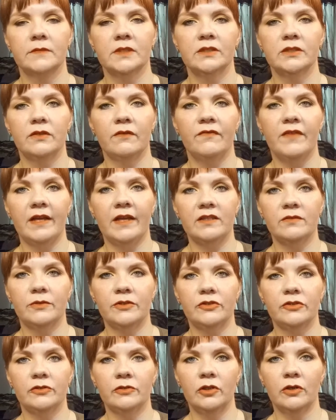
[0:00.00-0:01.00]
So if that's
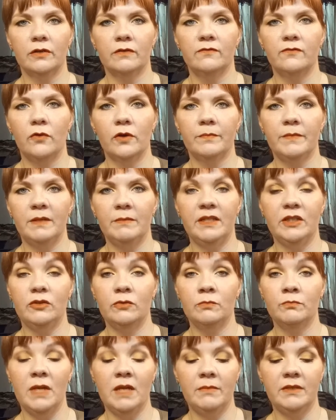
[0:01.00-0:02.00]
what you're looking for, maybe
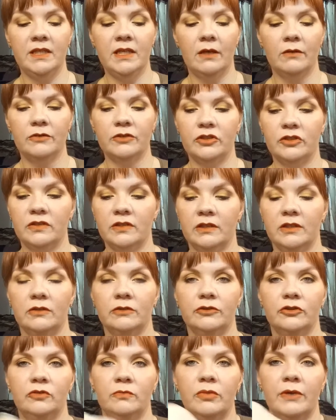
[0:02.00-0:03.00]
yellow is just a little
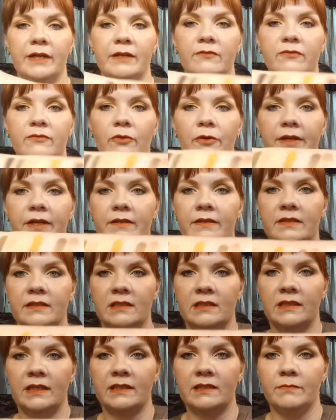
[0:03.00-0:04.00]
too bright for you. This is
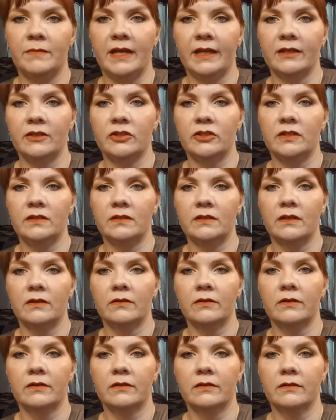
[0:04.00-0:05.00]
a nice mac and cheese
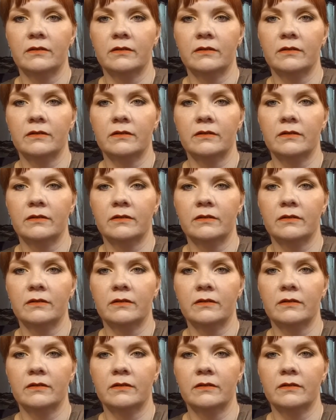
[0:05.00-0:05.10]
color.